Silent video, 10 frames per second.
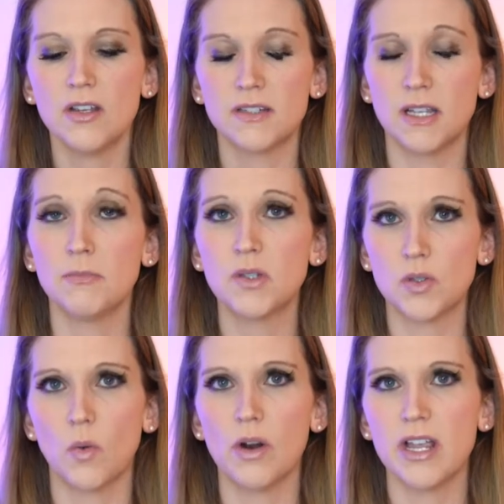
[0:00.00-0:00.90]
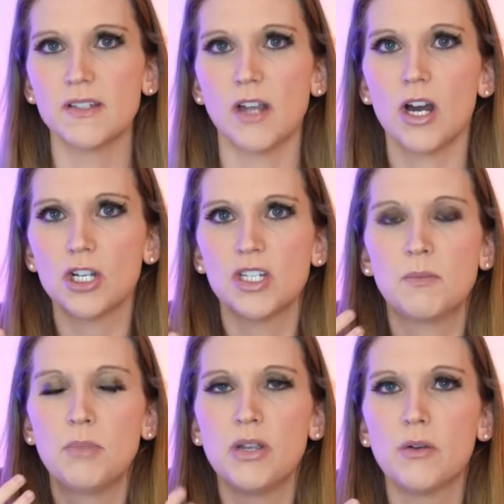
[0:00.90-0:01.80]
some stories are
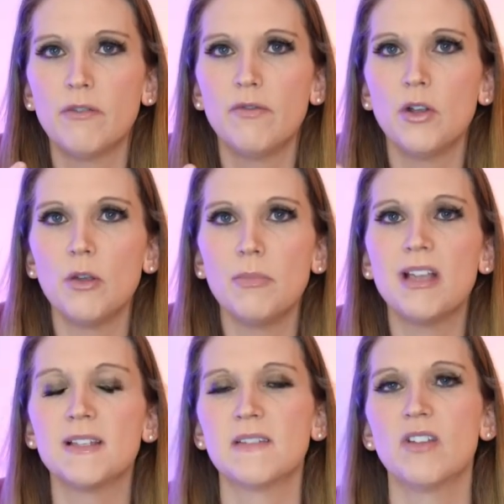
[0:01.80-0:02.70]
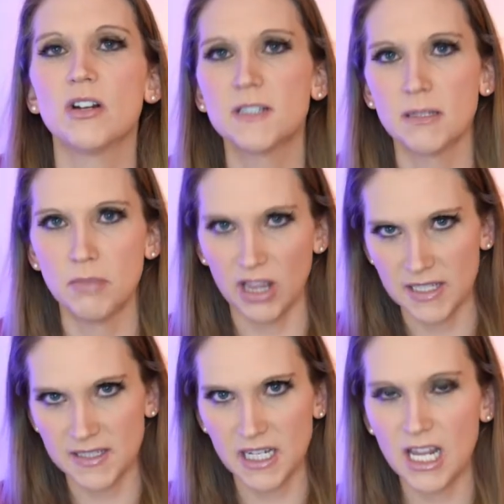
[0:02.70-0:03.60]
just beautiful because of their
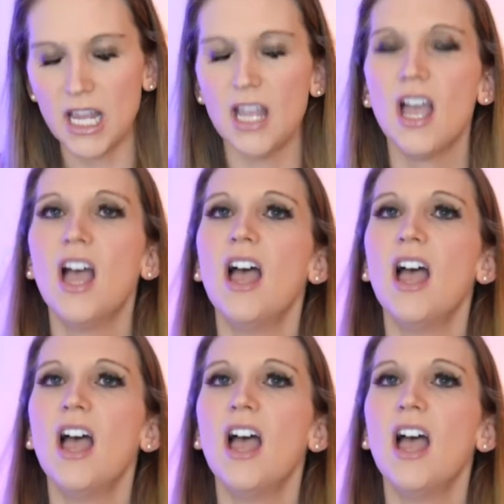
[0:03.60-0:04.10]
simplicity.